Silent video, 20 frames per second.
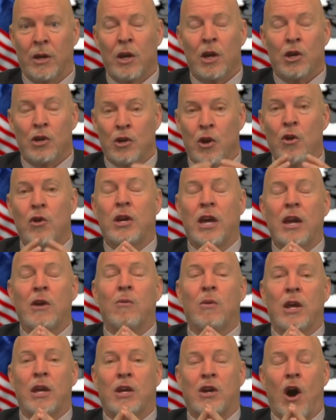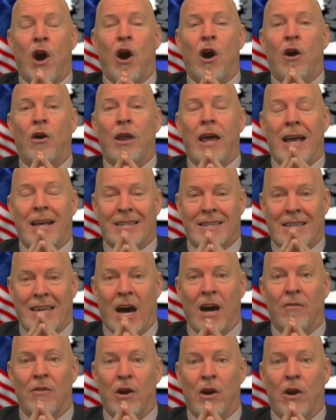You get recalled as
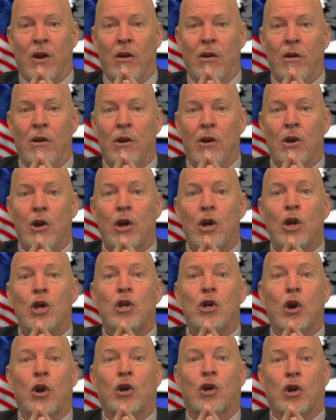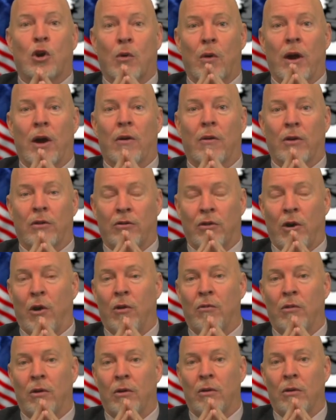governor, your career is
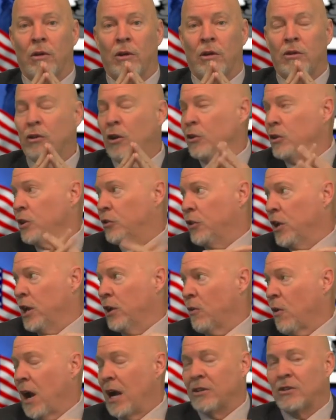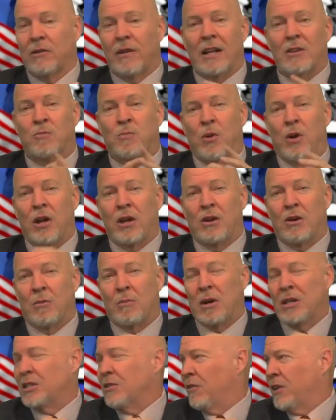over. Don't you think, Roger, that's pretty good,
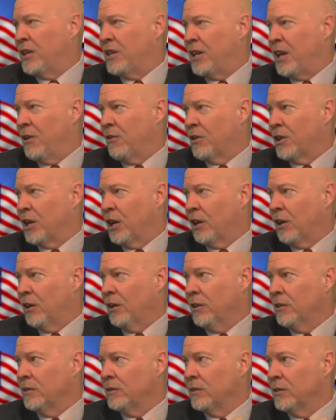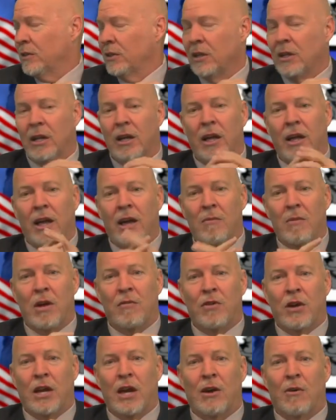much of a deal killer? I mean,
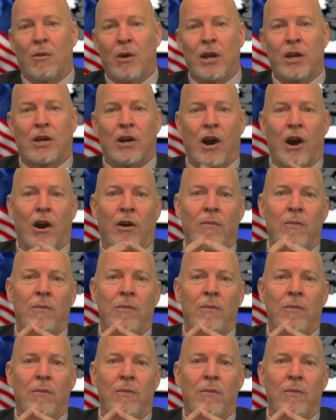if you get recalled.